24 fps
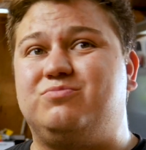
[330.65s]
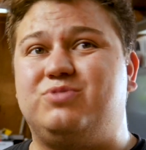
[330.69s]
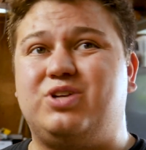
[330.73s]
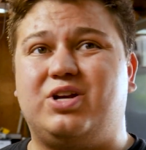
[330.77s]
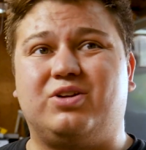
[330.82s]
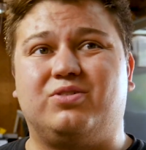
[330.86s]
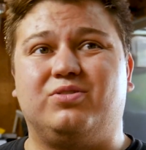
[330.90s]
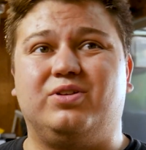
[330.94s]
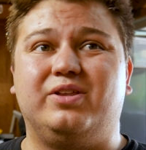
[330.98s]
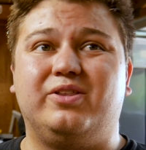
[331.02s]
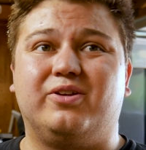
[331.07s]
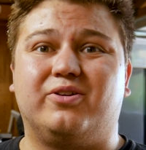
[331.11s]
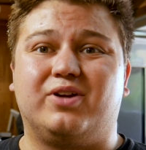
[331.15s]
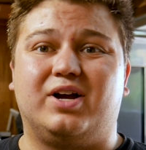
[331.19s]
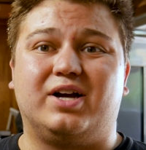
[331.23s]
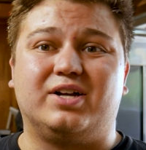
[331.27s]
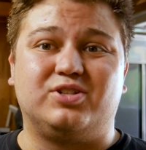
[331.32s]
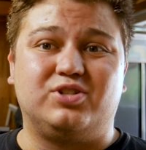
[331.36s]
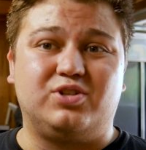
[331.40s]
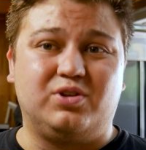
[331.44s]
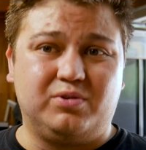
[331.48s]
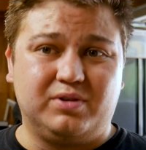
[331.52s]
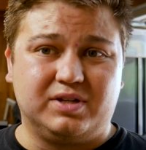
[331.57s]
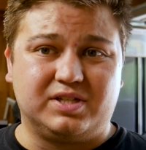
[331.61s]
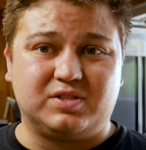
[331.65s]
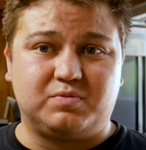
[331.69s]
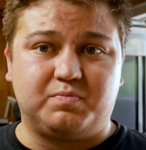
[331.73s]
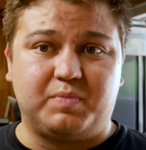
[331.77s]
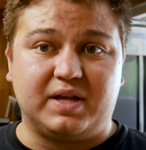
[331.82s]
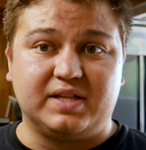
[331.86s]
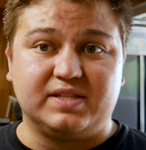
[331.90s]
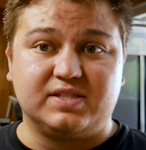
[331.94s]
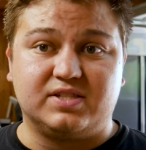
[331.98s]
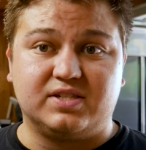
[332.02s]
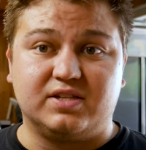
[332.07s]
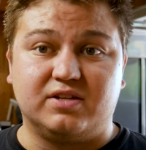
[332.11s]
Generally, they're not too
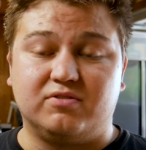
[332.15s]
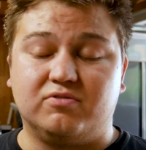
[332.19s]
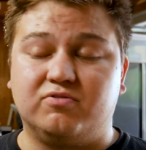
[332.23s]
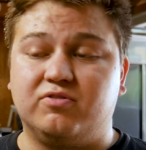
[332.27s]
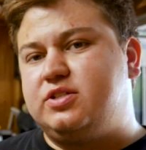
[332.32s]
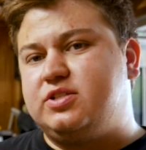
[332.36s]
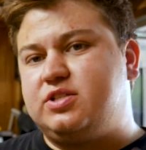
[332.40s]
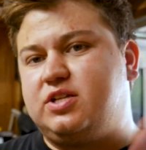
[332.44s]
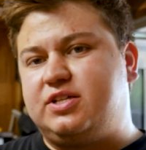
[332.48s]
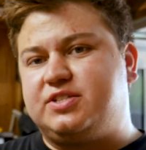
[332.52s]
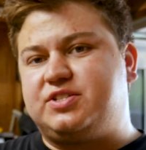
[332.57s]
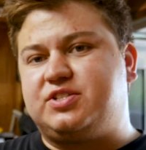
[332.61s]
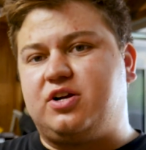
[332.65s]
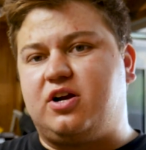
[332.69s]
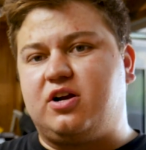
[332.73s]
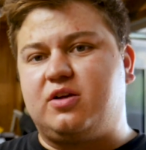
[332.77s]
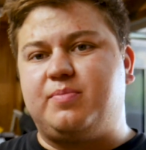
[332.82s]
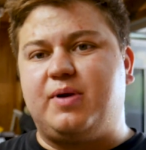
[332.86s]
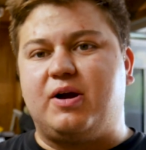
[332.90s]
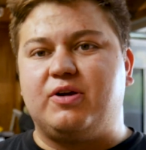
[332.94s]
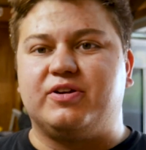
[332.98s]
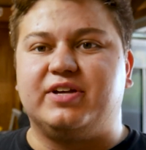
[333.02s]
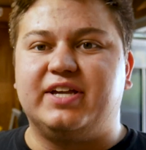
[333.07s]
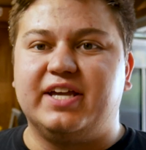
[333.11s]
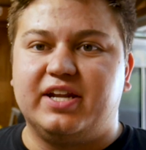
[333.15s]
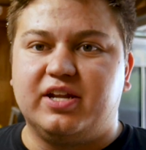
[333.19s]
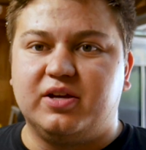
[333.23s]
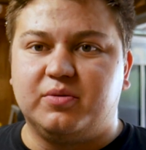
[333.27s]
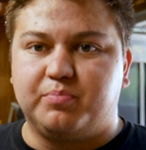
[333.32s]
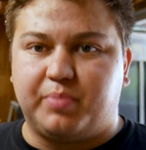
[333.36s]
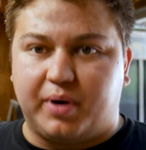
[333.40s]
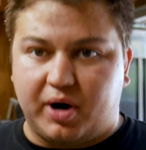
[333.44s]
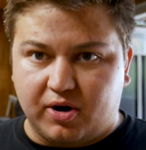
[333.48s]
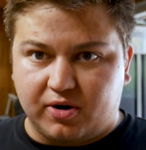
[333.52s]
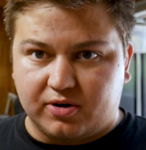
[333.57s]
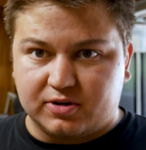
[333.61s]
expensive. So let's talk about getting
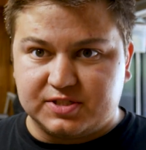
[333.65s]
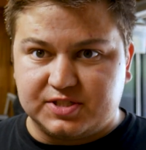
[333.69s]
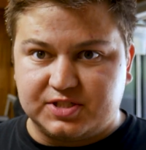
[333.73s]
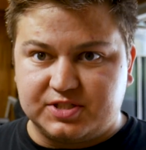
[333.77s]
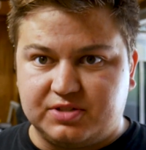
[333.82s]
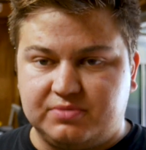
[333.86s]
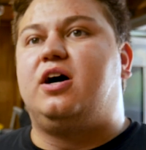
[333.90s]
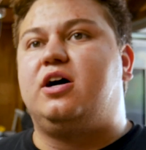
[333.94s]
parts.